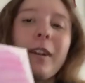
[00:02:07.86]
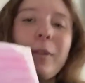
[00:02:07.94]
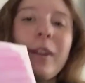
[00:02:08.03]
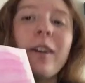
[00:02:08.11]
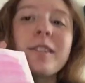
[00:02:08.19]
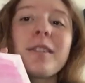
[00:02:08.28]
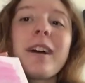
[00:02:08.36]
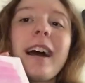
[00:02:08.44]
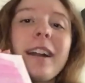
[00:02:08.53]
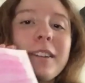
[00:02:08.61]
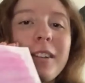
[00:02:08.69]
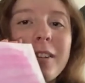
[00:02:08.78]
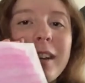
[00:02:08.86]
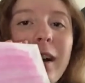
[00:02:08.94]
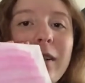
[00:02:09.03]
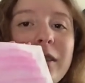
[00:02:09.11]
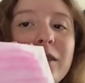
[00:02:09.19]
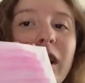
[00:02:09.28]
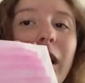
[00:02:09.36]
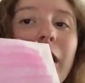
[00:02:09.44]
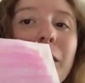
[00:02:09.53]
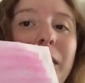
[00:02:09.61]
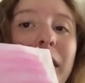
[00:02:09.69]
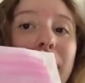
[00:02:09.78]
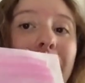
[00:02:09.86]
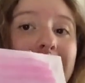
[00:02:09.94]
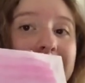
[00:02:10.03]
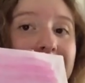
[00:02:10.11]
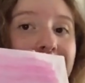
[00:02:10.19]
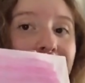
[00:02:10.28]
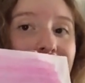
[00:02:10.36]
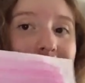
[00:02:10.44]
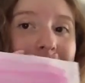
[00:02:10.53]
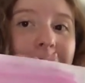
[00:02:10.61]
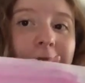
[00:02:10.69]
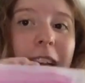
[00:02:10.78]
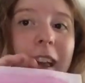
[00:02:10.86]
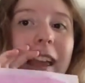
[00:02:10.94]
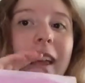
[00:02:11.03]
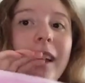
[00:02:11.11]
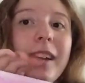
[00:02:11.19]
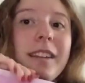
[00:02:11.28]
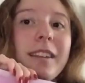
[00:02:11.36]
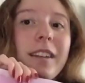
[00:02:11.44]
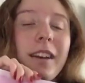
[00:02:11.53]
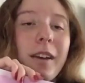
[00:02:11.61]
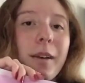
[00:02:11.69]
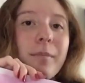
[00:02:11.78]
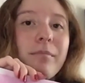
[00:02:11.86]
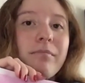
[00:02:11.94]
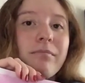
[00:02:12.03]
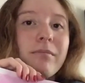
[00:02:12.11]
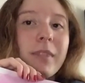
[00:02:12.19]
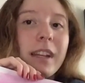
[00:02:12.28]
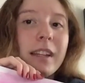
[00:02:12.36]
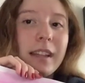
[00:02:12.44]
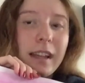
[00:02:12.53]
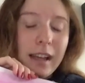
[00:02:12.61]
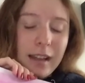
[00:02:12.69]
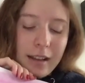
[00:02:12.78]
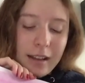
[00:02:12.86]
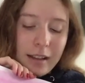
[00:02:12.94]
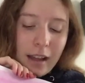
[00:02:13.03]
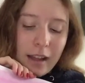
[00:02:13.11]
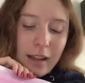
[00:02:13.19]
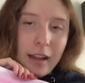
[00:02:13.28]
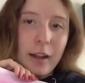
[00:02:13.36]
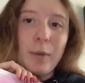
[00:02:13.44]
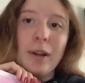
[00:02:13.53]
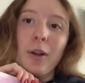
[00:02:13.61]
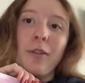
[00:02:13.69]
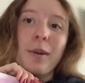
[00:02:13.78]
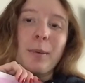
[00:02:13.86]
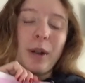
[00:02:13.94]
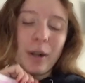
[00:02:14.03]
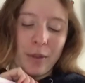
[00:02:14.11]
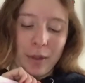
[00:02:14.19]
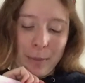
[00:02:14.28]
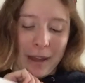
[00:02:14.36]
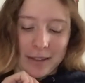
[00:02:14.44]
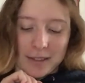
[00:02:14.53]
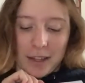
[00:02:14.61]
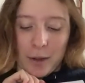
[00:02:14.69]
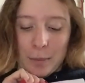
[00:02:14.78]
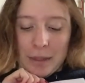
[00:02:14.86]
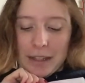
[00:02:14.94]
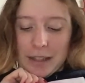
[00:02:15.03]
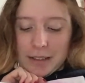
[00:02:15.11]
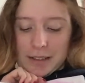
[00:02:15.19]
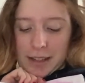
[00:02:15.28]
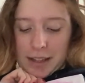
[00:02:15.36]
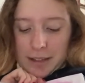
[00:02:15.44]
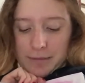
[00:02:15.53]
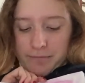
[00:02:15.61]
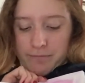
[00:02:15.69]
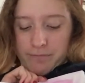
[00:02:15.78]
we also had to learn how to draw with pastel. And, yeah, like, I kind of went overboard with the pastel because, like,